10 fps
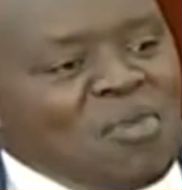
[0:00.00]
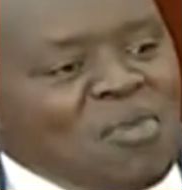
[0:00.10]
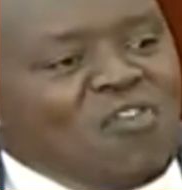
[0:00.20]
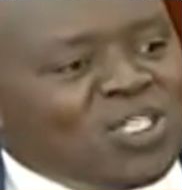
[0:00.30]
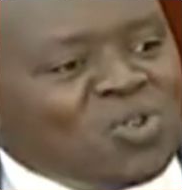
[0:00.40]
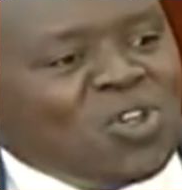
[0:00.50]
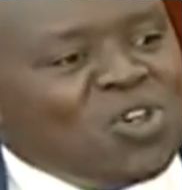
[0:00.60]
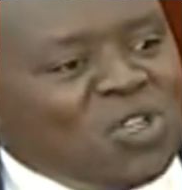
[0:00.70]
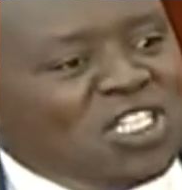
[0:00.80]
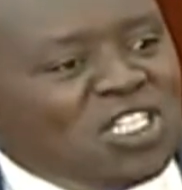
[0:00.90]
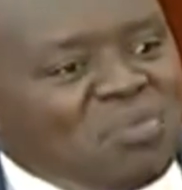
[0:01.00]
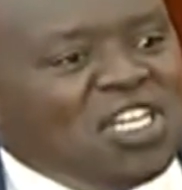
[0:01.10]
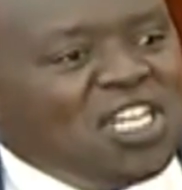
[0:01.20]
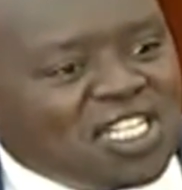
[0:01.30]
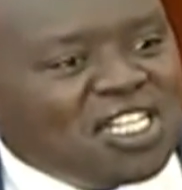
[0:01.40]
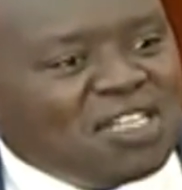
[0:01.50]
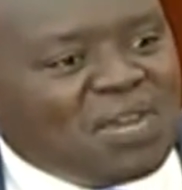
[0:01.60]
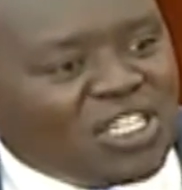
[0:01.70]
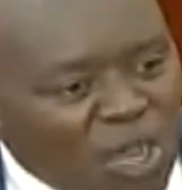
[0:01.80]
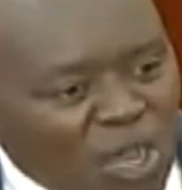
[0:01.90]
Some of us will not be intimidated
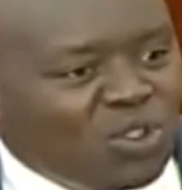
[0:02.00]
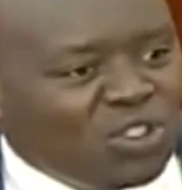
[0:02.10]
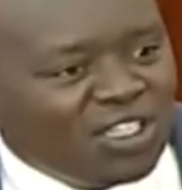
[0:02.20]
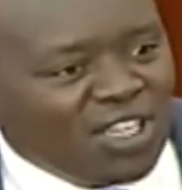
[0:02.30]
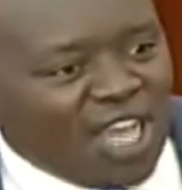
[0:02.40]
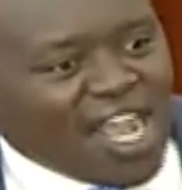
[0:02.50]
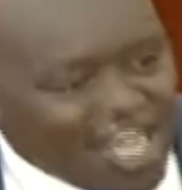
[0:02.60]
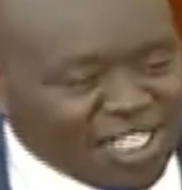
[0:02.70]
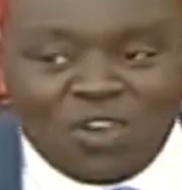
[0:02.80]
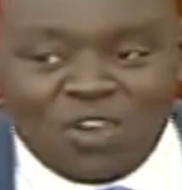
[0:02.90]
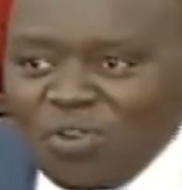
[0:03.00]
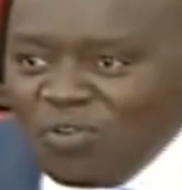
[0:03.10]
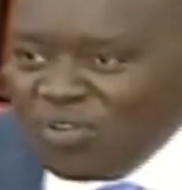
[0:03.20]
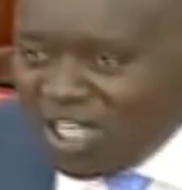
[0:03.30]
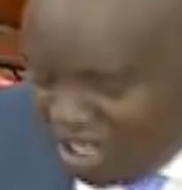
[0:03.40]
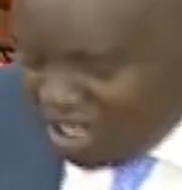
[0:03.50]
by shouts. I can tell you for free.